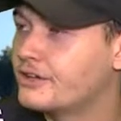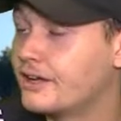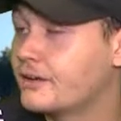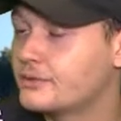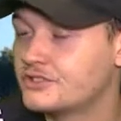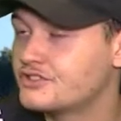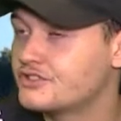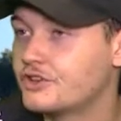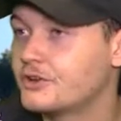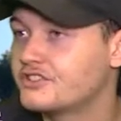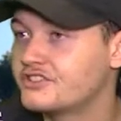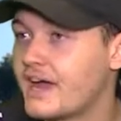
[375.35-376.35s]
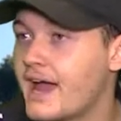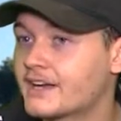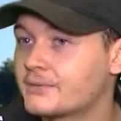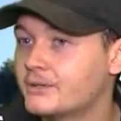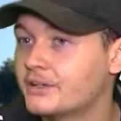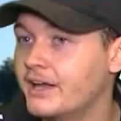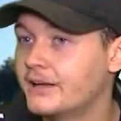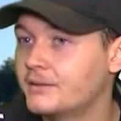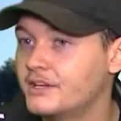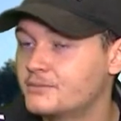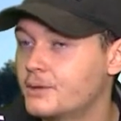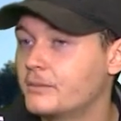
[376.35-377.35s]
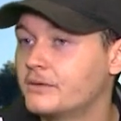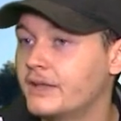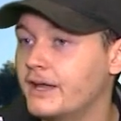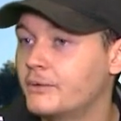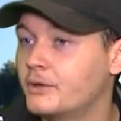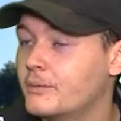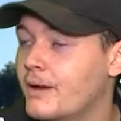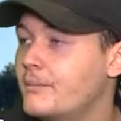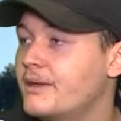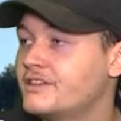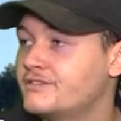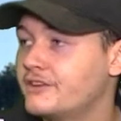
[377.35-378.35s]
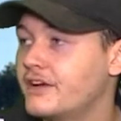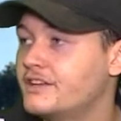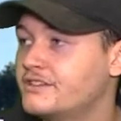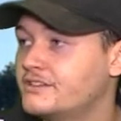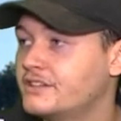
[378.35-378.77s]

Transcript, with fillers: like which is so exact, but like he's probably like one of my best friends.